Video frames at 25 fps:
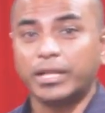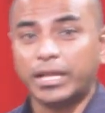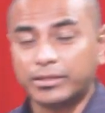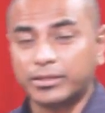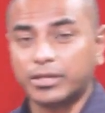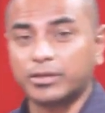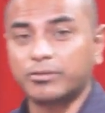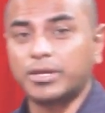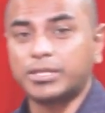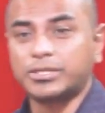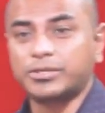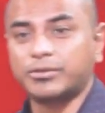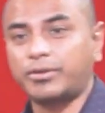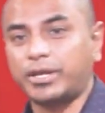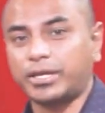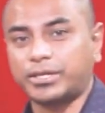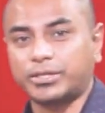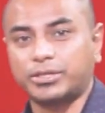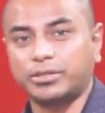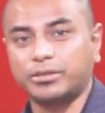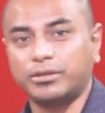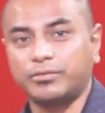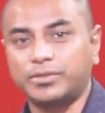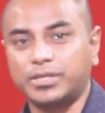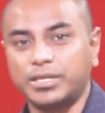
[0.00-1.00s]
and the
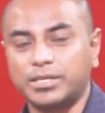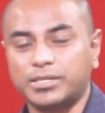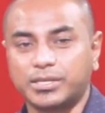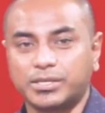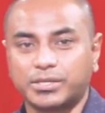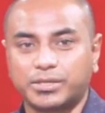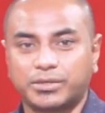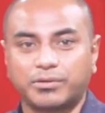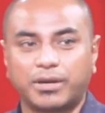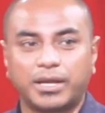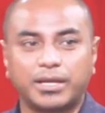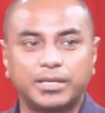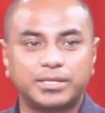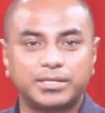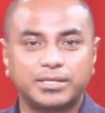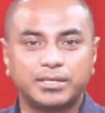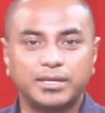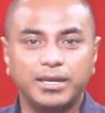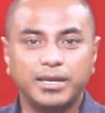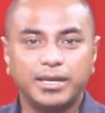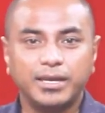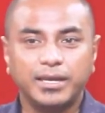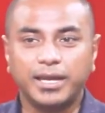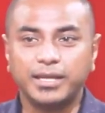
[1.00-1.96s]
resurrection of Jesus Christ.